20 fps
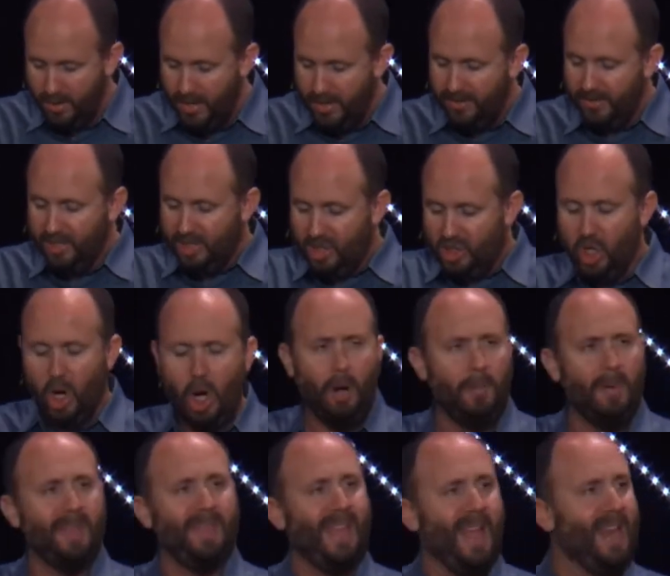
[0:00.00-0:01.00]
The
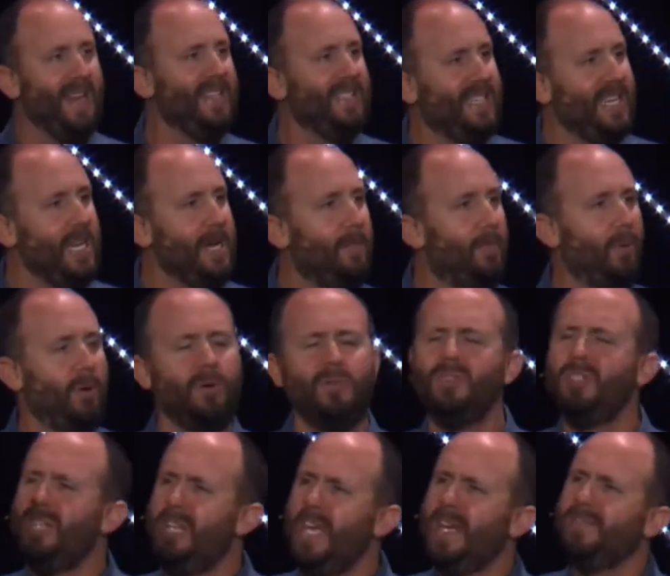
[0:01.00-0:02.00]
sermon that is
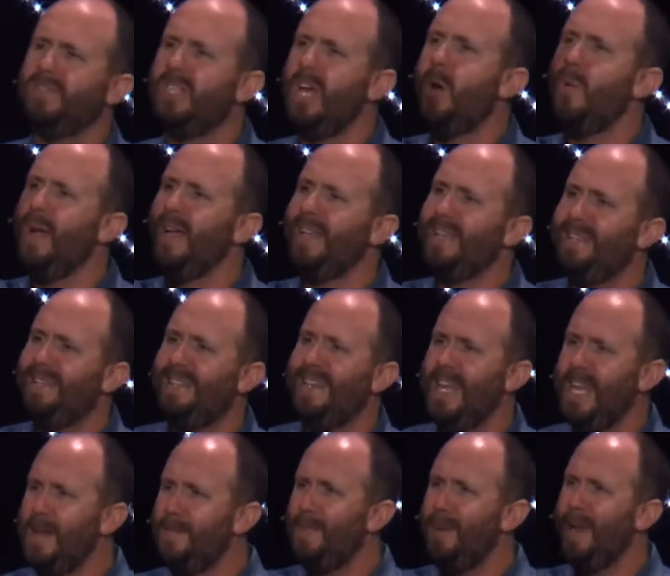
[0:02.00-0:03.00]
Hebrews gives, though, a
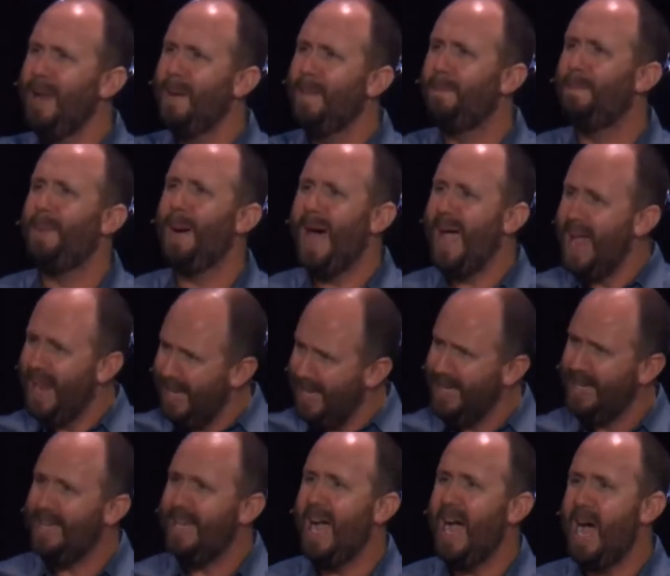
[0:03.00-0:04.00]
deep and
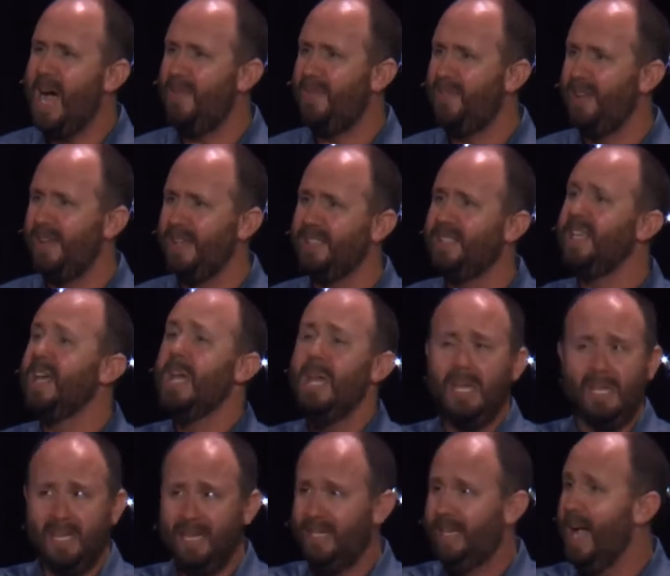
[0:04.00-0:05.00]
abiding confidence
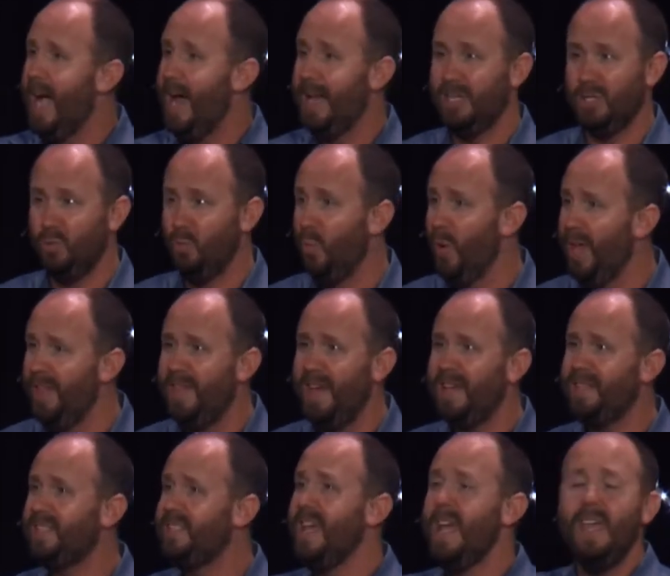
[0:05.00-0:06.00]
that God is with
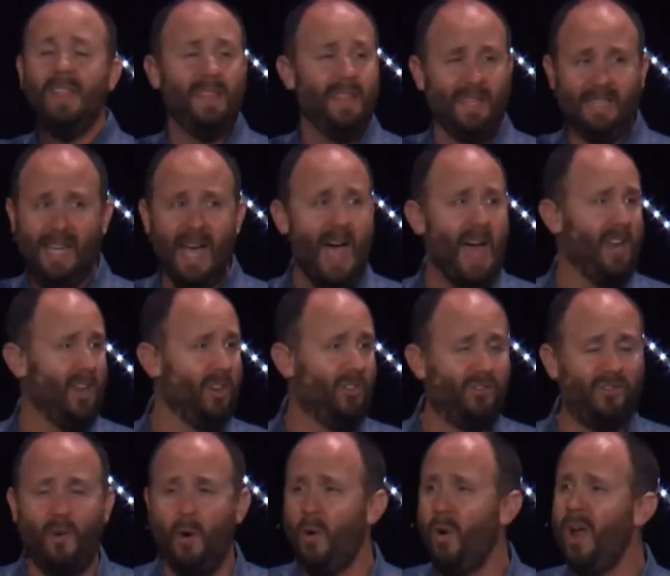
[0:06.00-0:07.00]
us, that God is
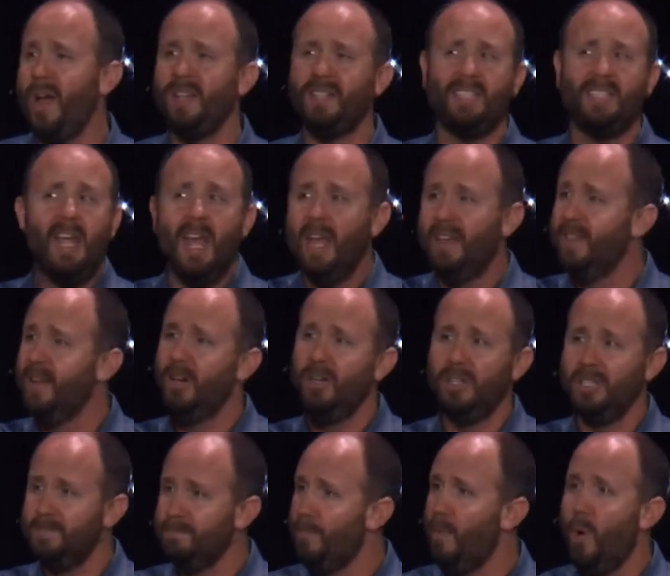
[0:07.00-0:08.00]
for us, and there
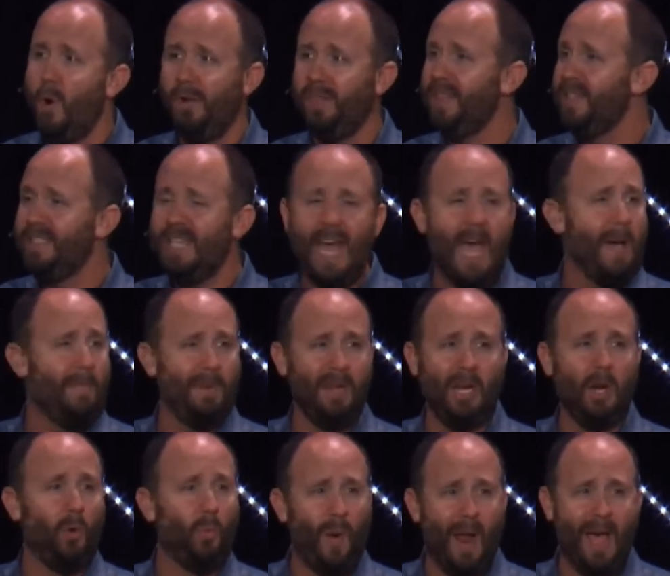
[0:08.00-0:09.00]
is more that's
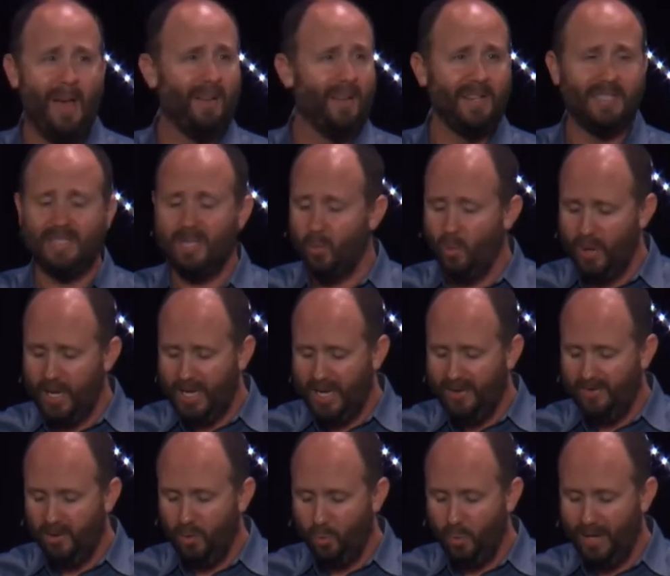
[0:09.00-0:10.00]
happening around us than we
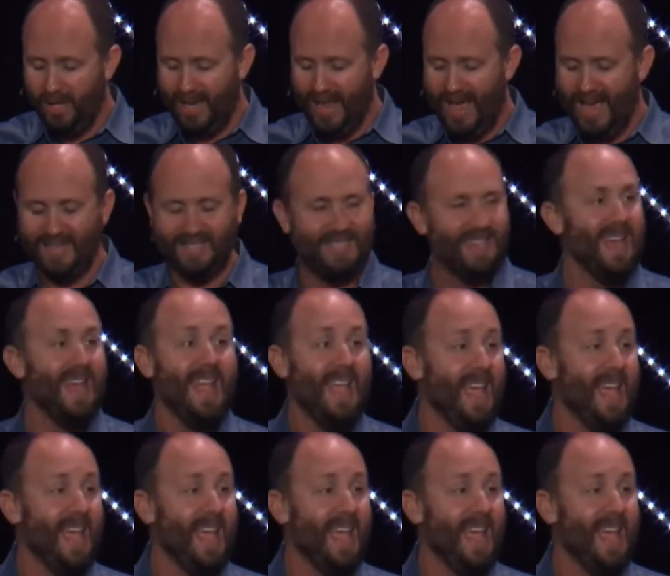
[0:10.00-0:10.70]
even realize.